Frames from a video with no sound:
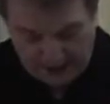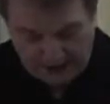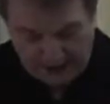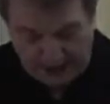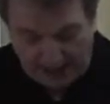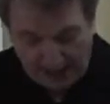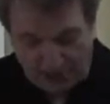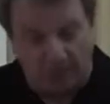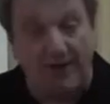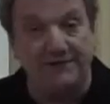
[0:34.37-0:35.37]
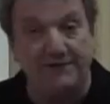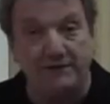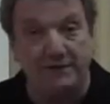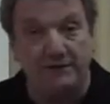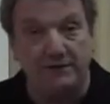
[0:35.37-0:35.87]
the actual
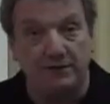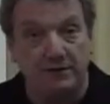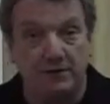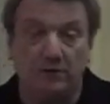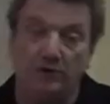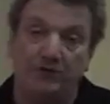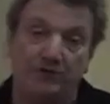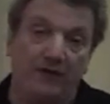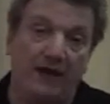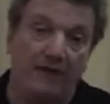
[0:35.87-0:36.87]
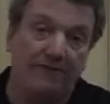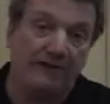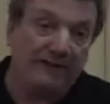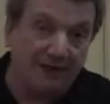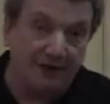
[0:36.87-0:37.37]
estimate with every
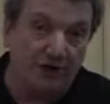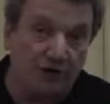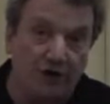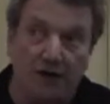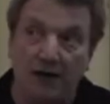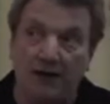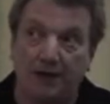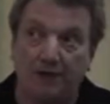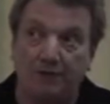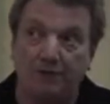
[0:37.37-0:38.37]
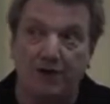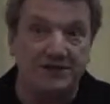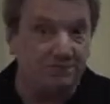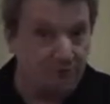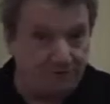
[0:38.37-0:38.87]
linear
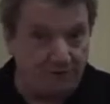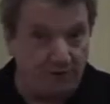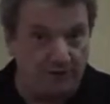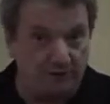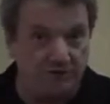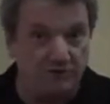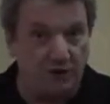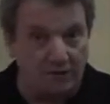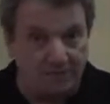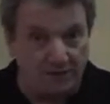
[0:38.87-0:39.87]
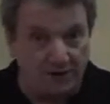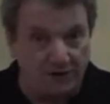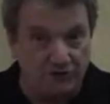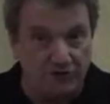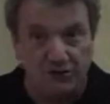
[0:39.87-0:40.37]
price per foot, square
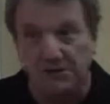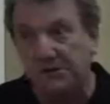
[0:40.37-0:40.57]
footage,